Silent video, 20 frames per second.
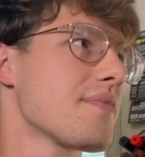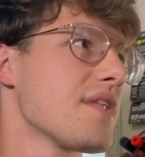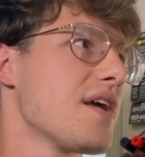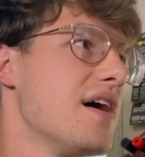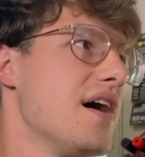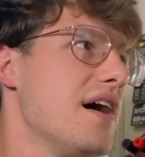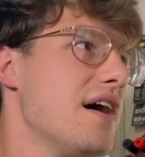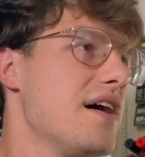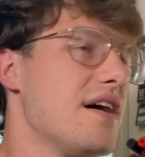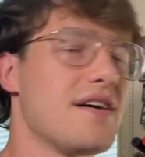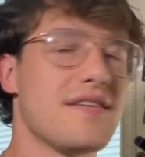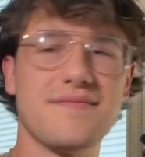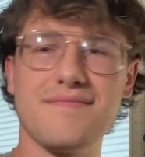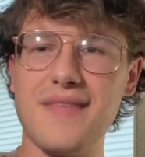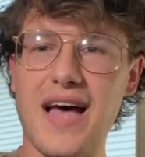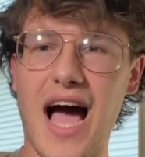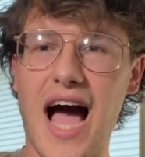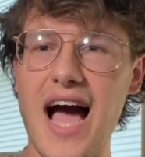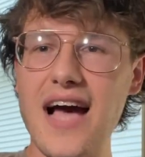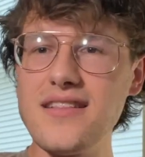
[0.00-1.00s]

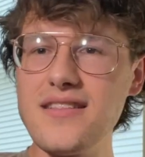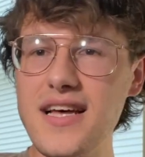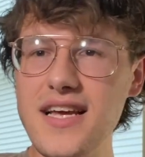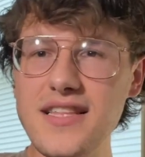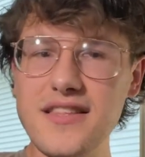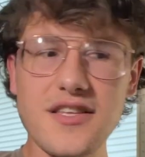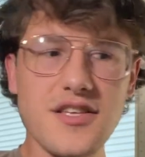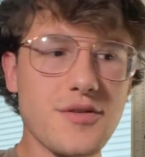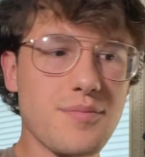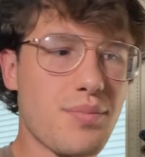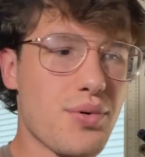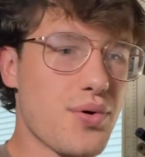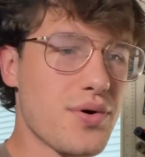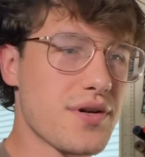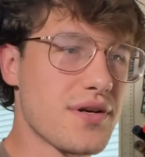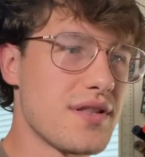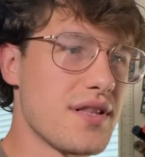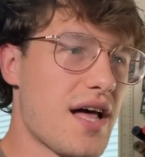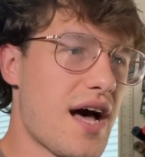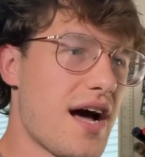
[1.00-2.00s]
I like this
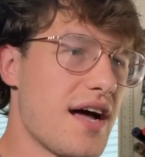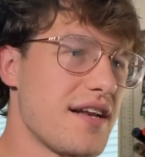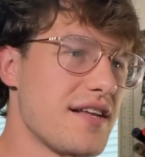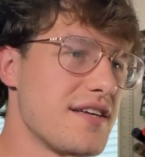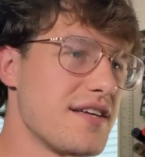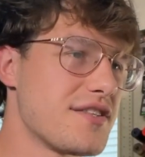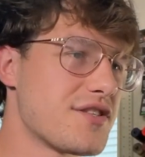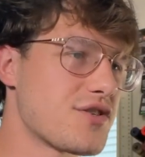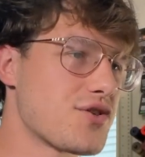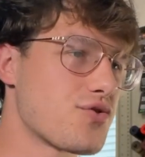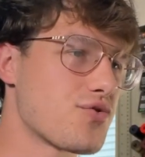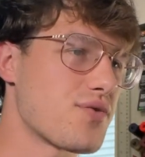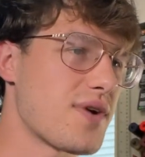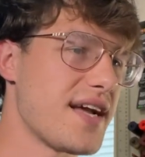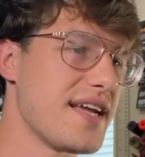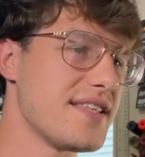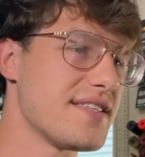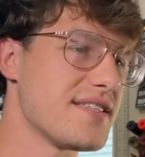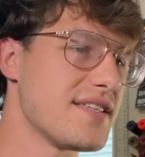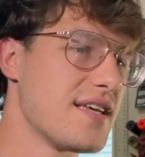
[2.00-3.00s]
board a lot. It's
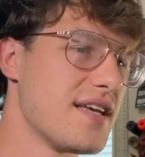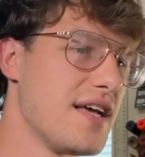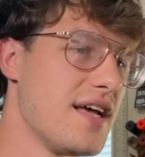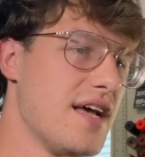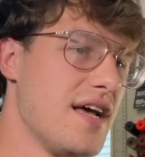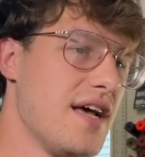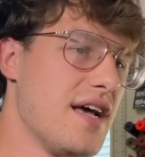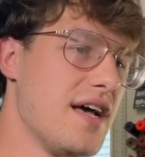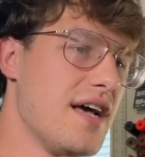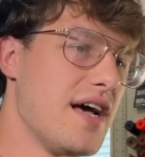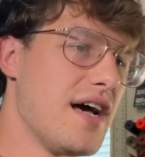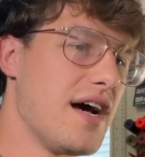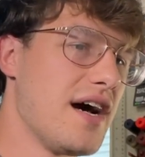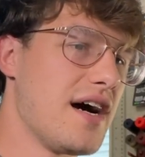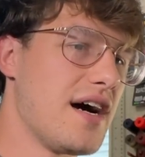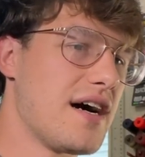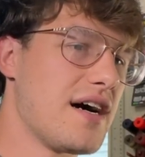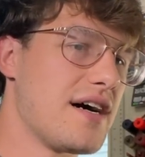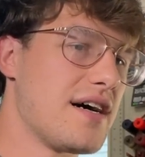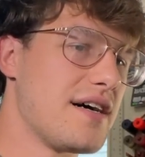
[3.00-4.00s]
great.
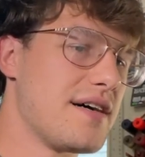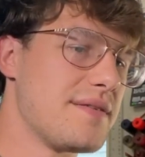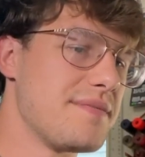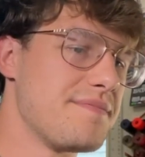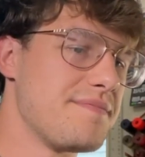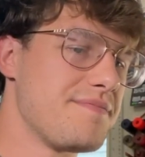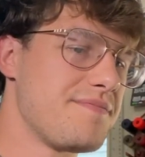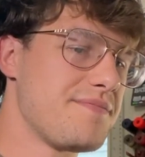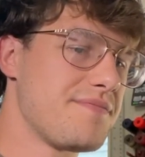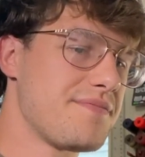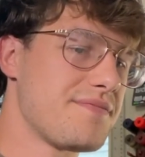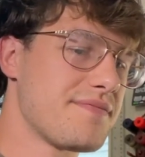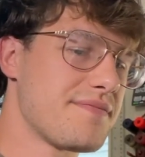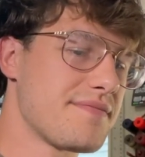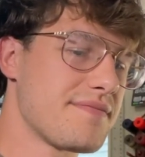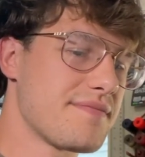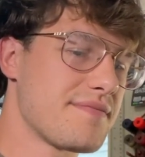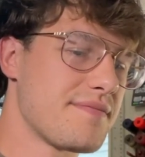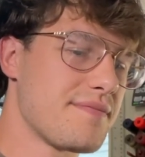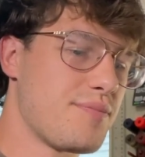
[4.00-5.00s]

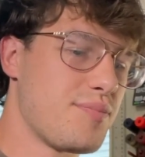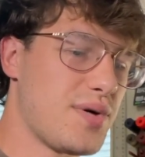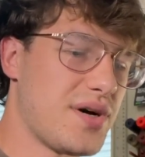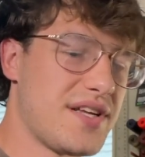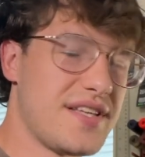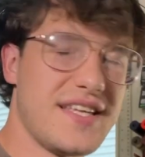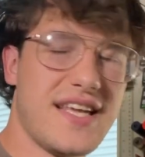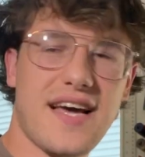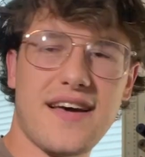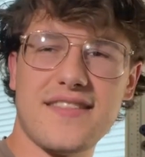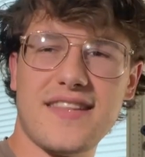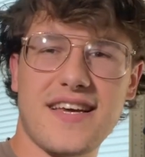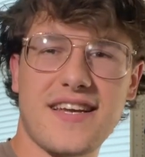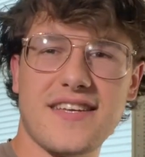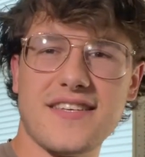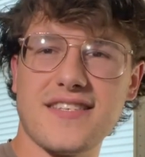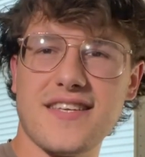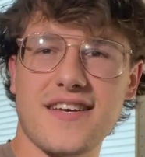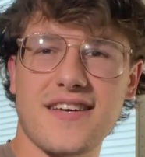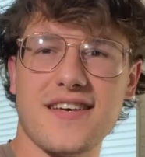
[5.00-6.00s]
But yeah, that
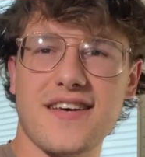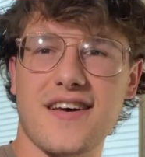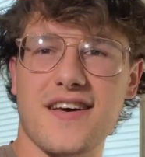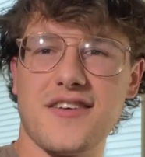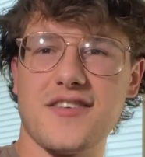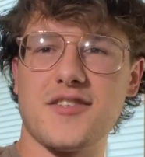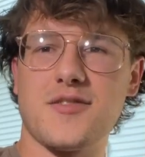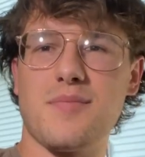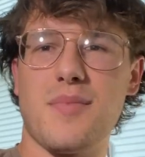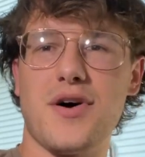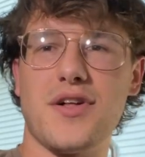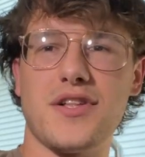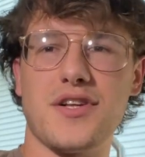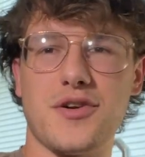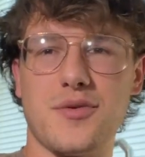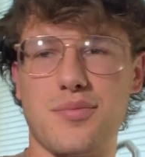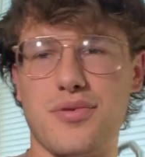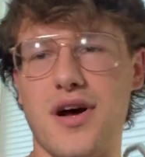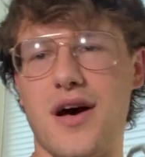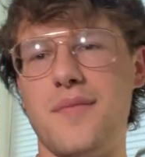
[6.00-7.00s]
is a small
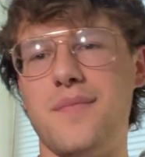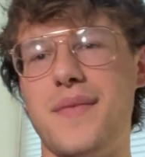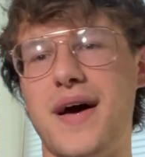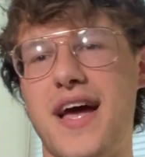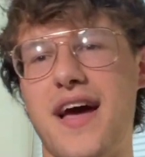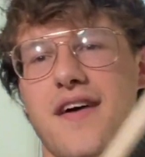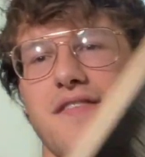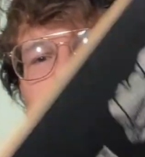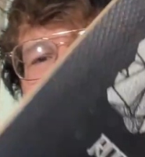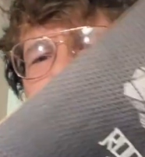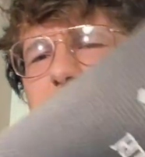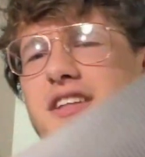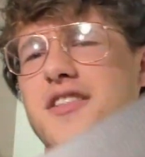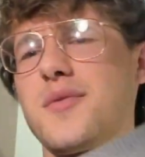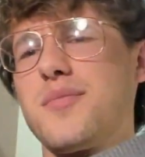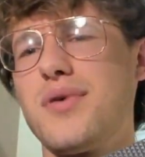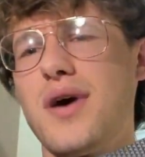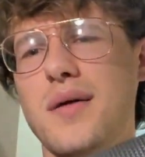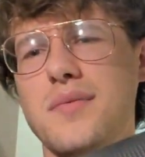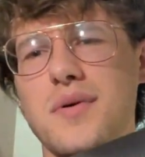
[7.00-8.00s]
little problem I have.
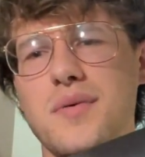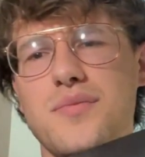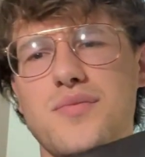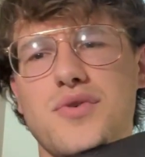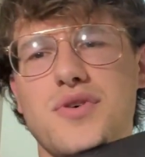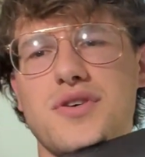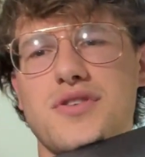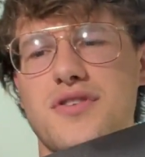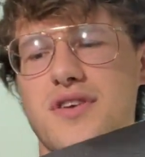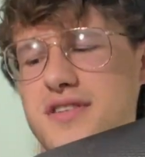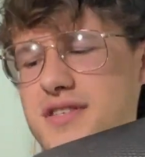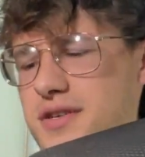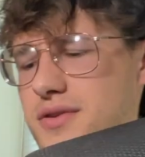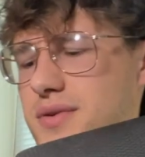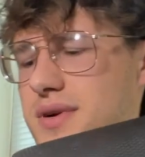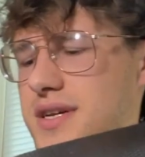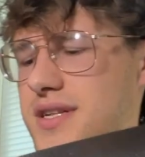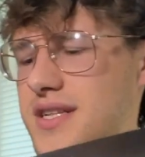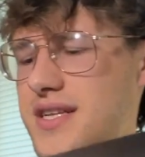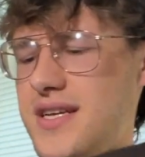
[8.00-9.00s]
Another problem, we'll address it
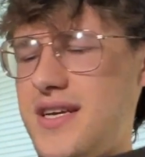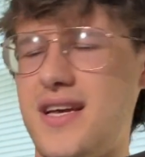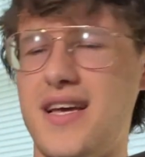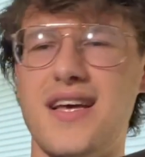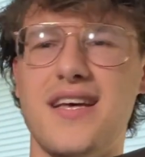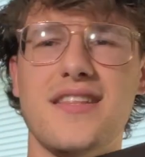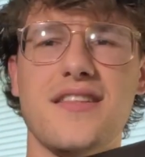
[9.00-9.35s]
quickly.